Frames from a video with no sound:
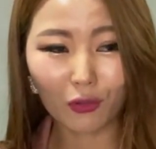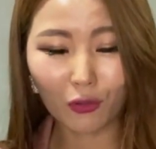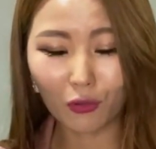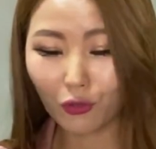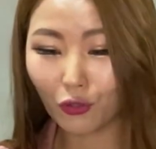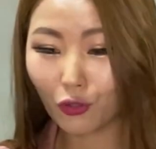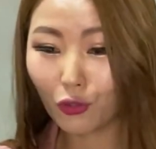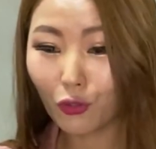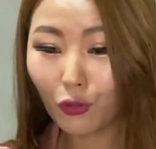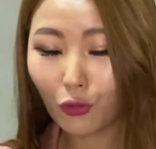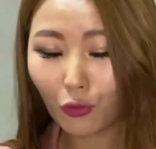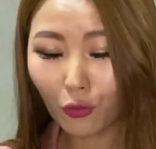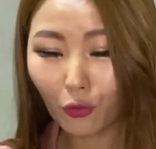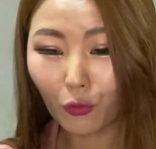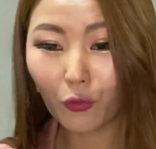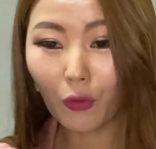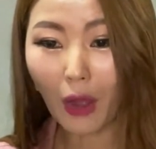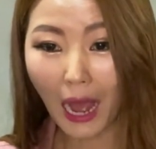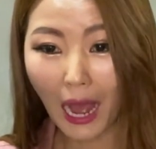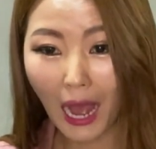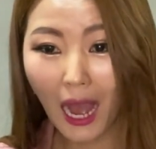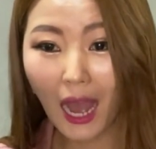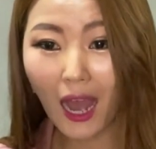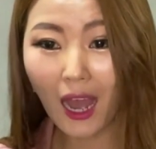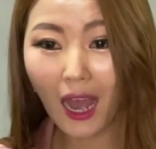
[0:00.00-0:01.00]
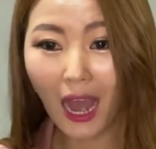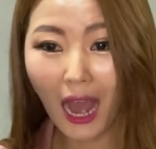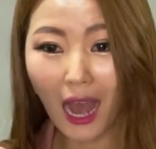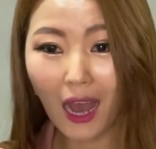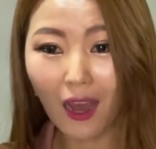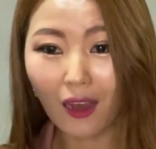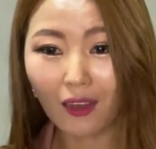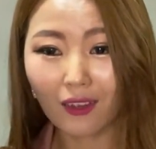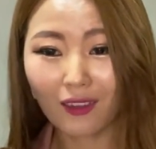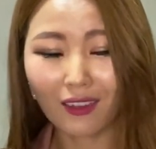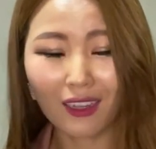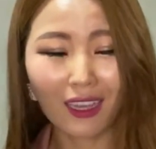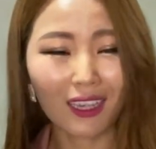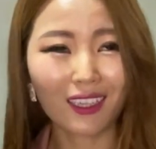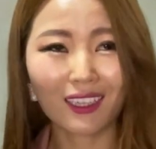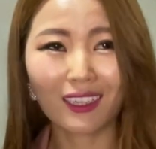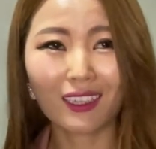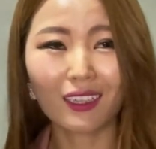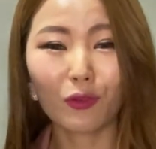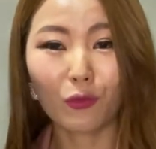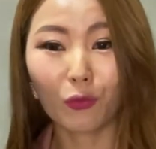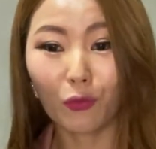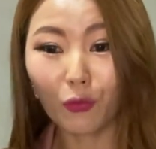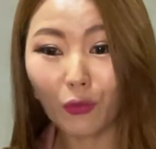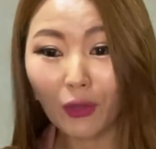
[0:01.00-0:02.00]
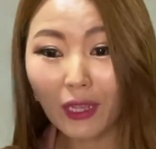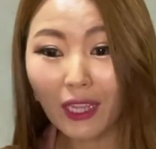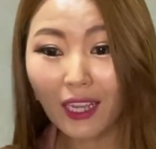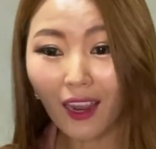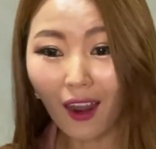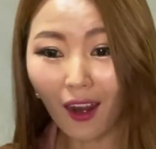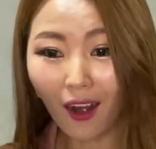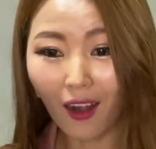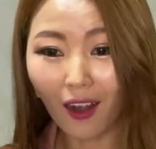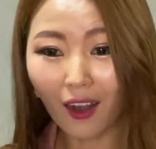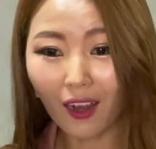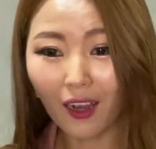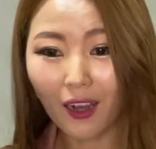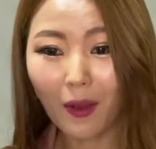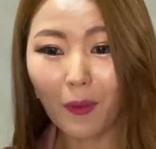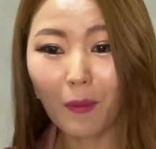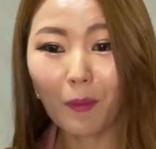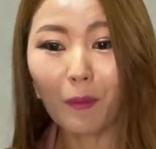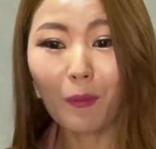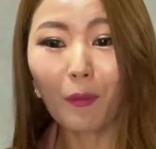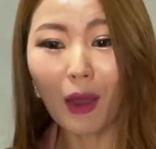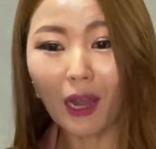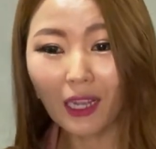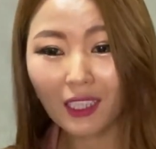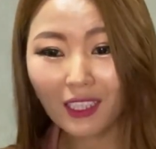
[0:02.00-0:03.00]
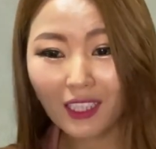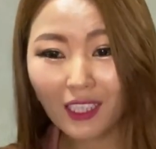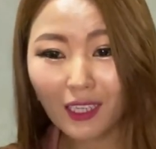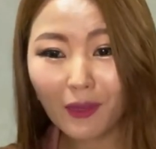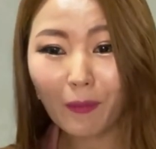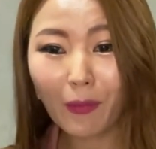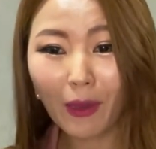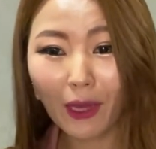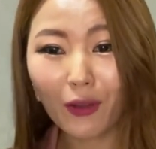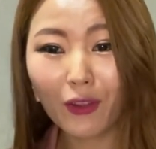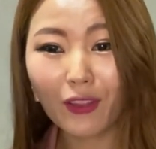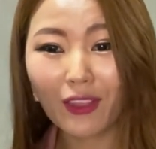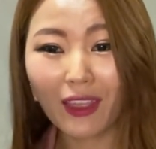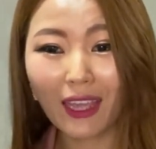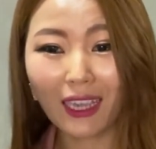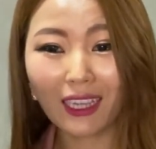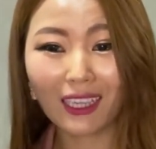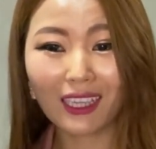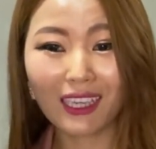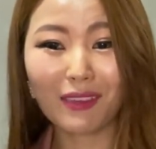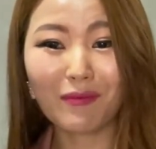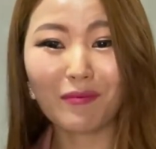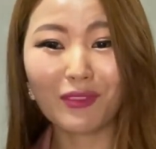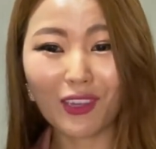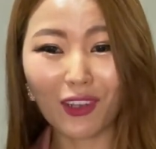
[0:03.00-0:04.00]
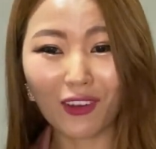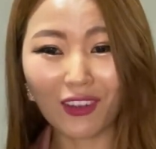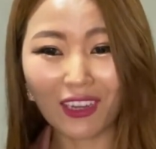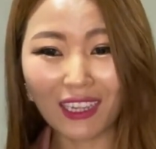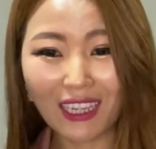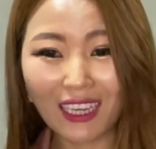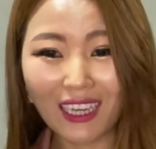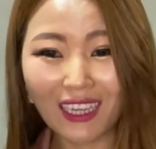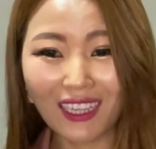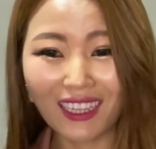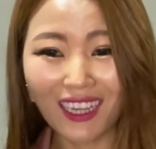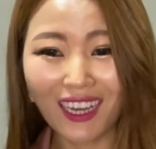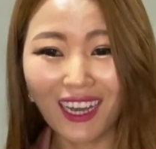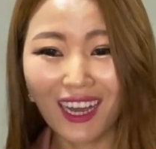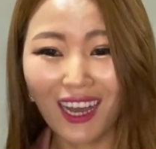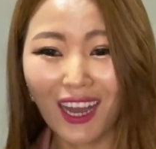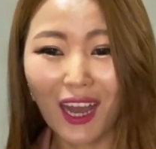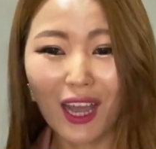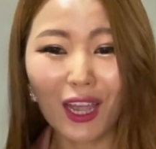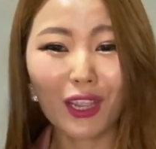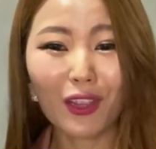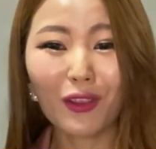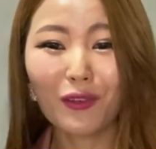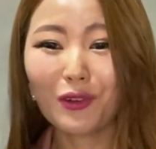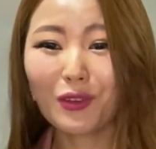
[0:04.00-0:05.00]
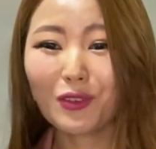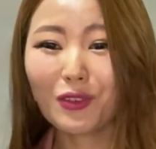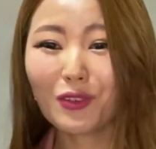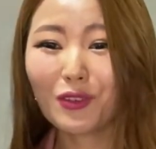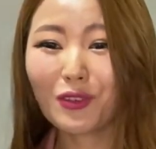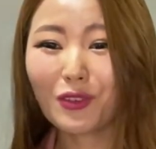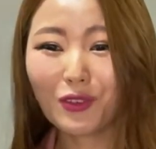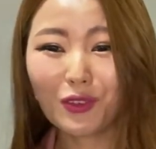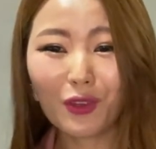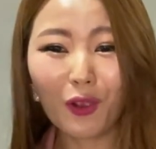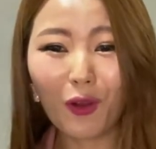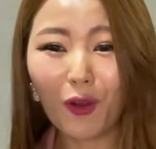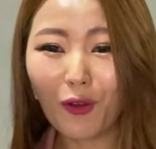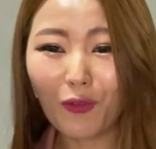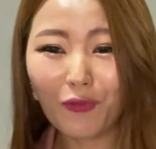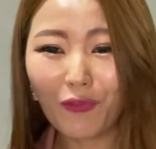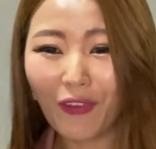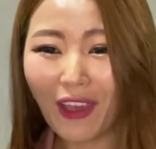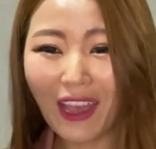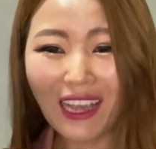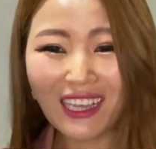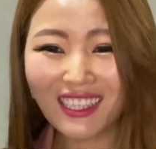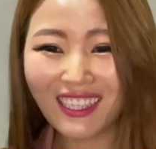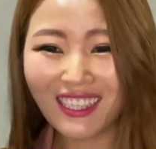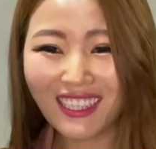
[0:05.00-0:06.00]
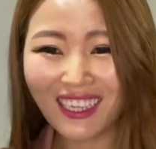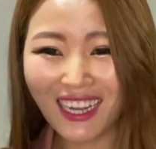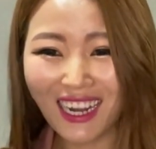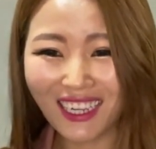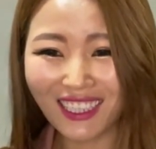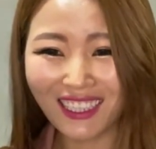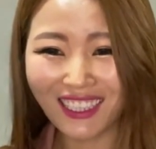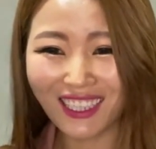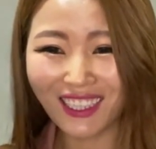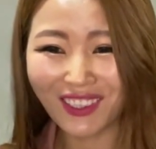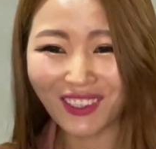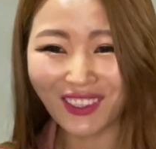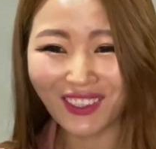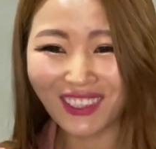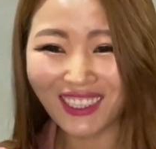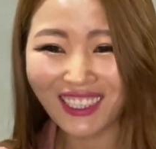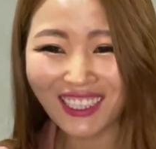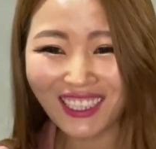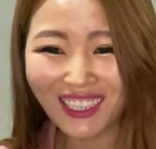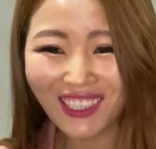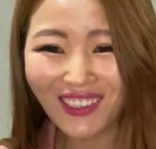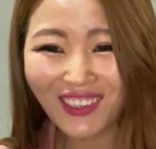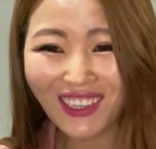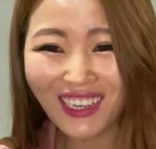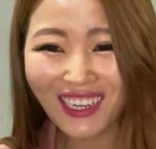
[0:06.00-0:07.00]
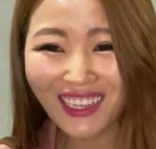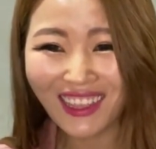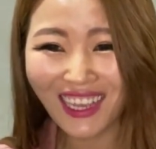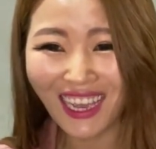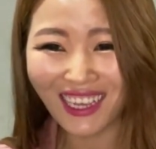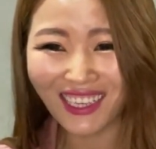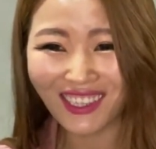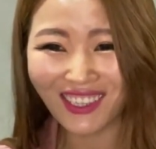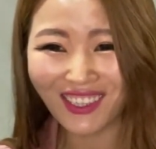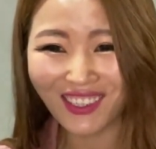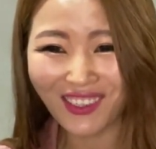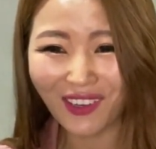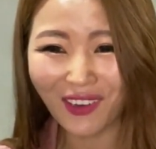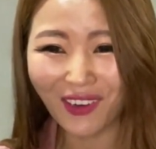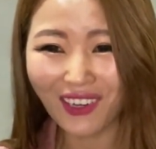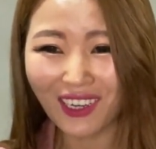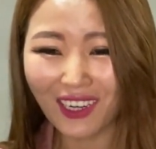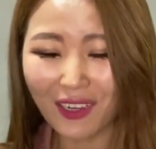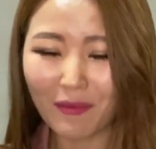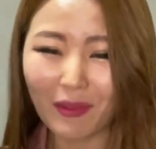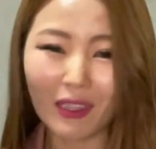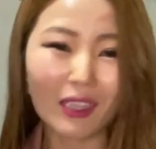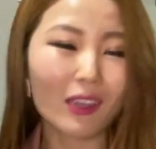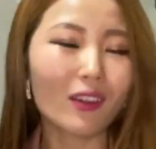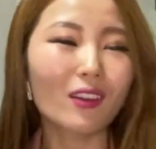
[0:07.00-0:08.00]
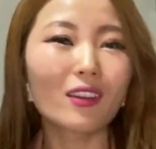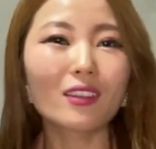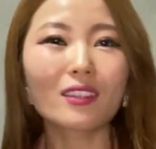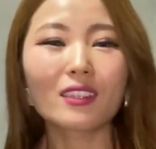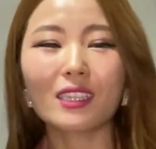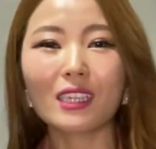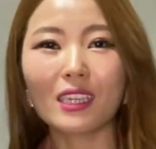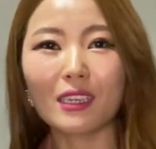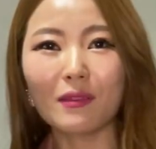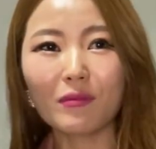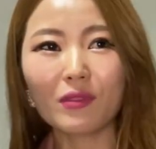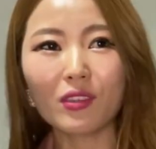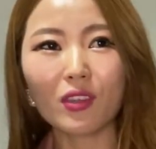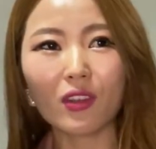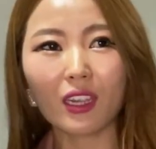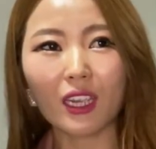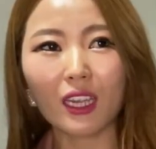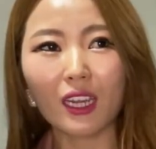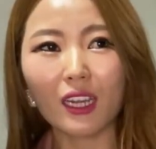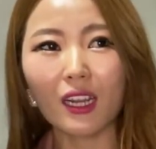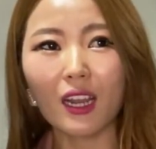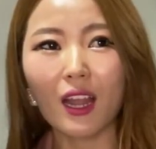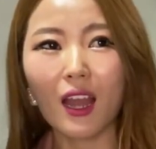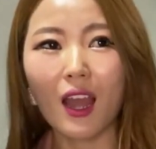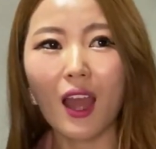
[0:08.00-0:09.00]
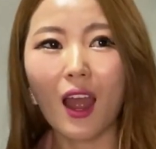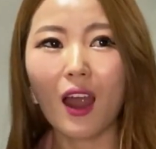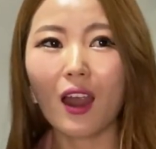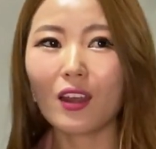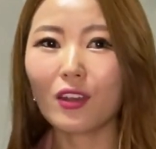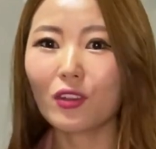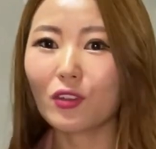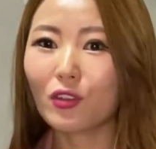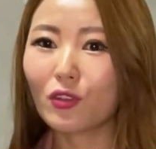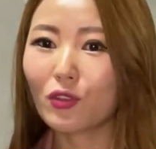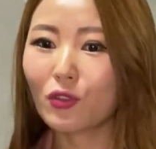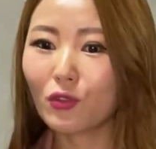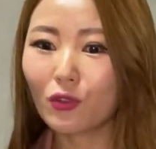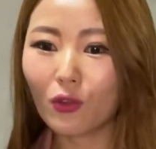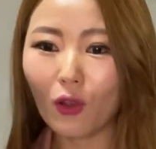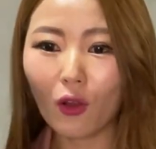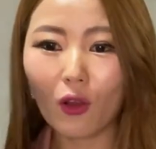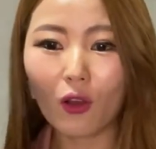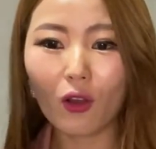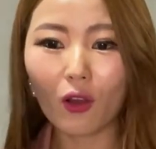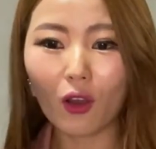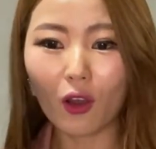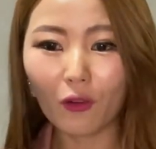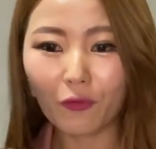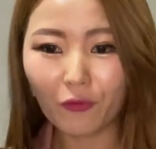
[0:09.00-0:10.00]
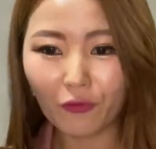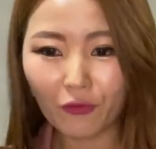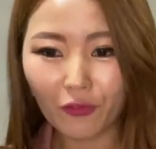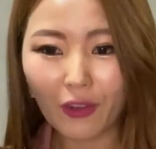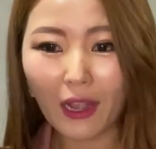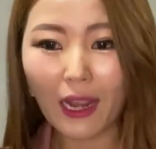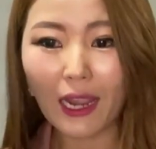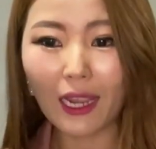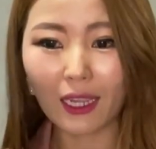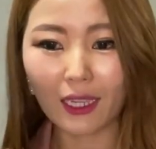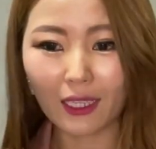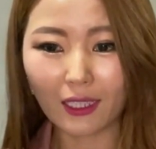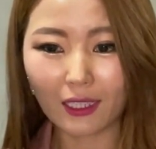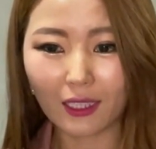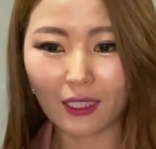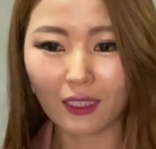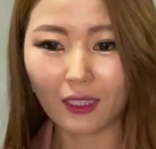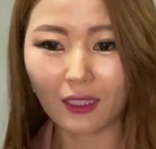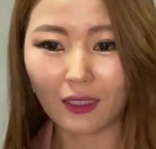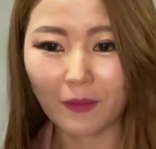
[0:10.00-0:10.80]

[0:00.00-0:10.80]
you are, uh, are uh, like we are much better than Kim Jong Il it was so fascinating to hearing that story because Kim Jong-il are so afraid